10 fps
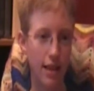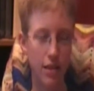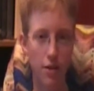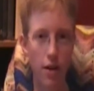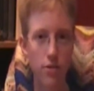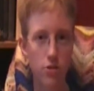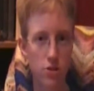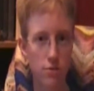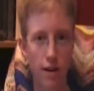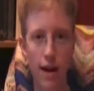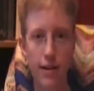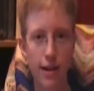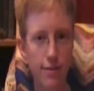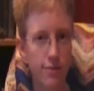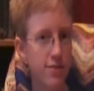the author just ran
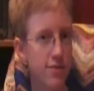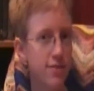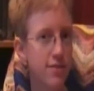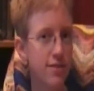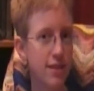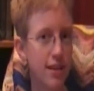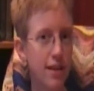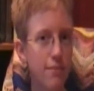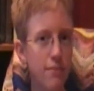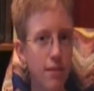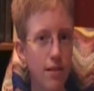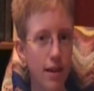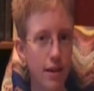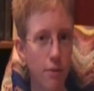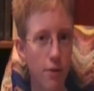out of steam,
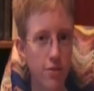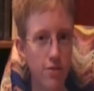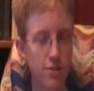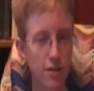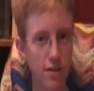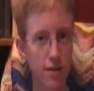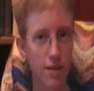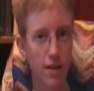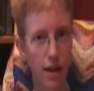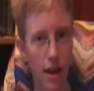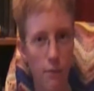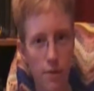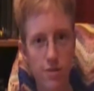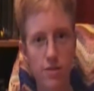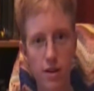like it wasn't
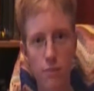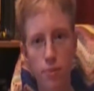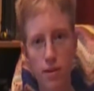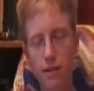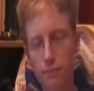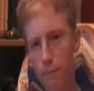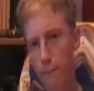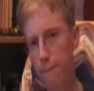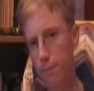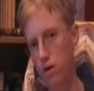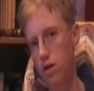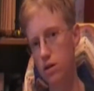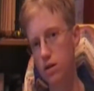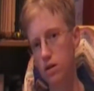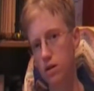a complete book.
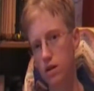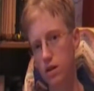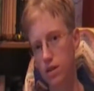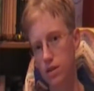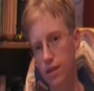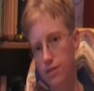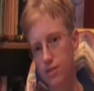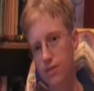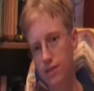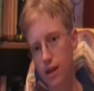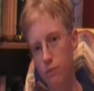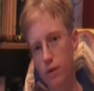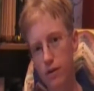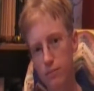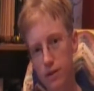That's gonna sound
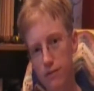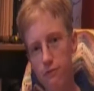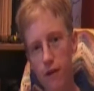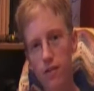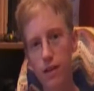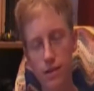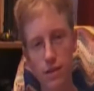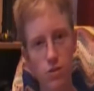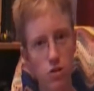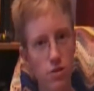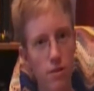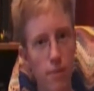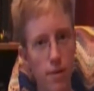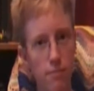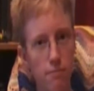weird, but it felt like there should have
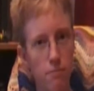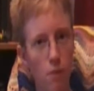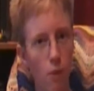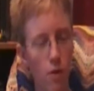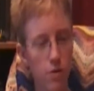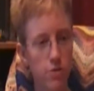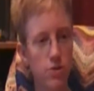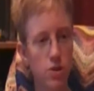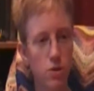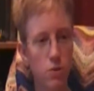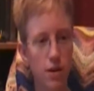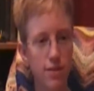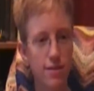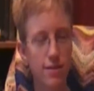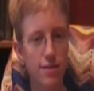been more to
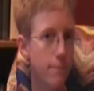it.